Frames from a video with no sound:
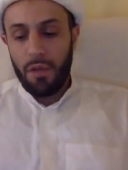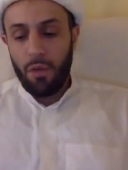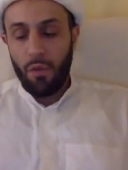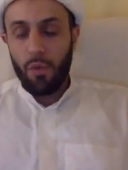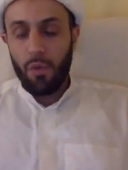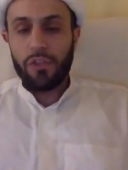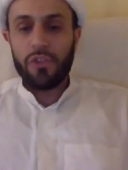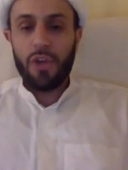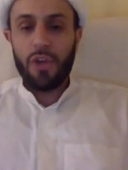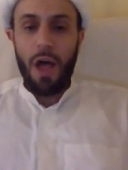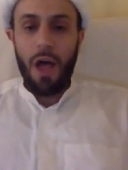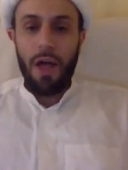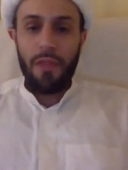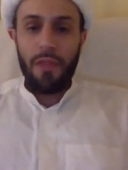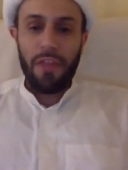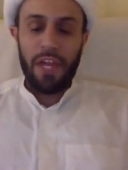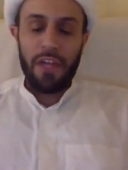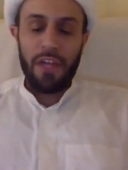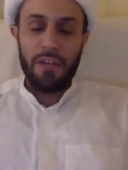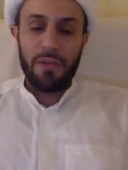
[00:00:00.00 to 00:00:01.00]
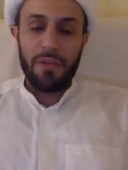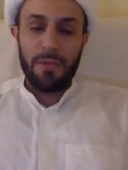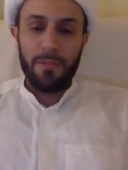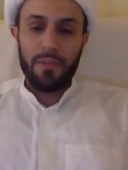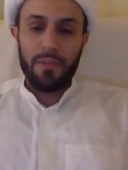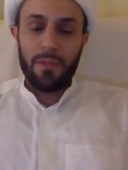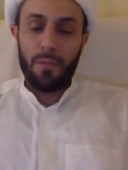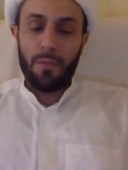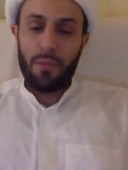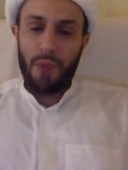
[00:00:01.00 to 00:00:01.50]
we're taught that
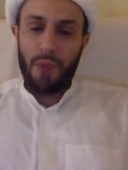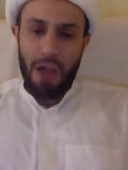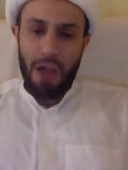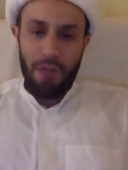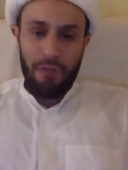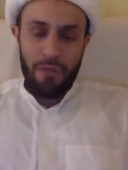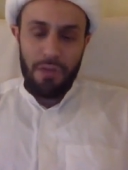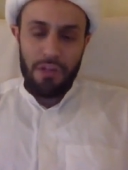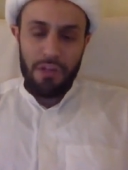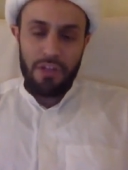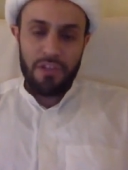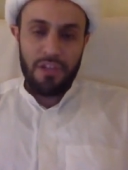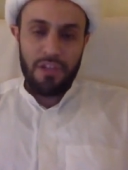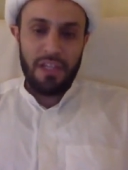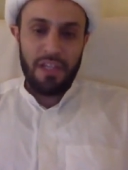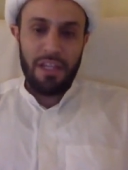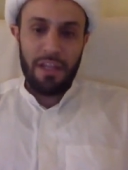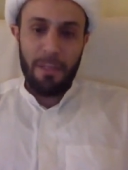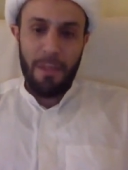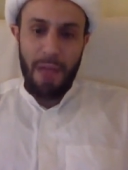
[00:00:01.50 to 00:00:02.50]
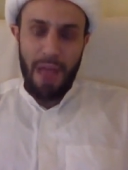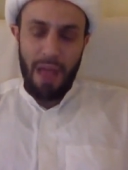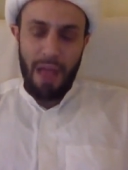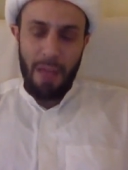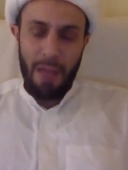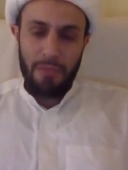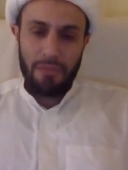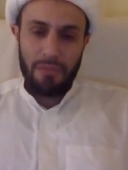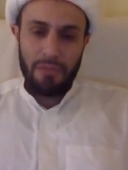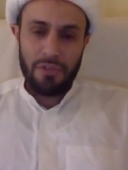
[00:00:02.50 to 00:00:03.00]
prophets and
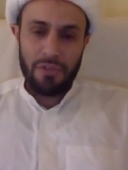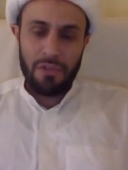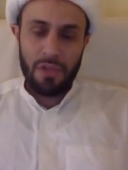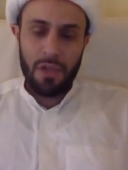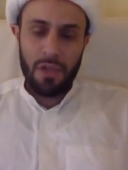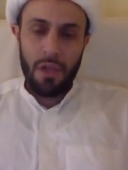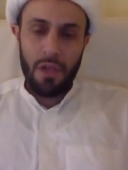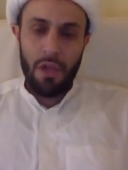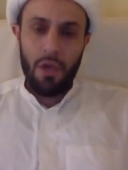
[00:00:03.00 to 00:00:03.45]
imams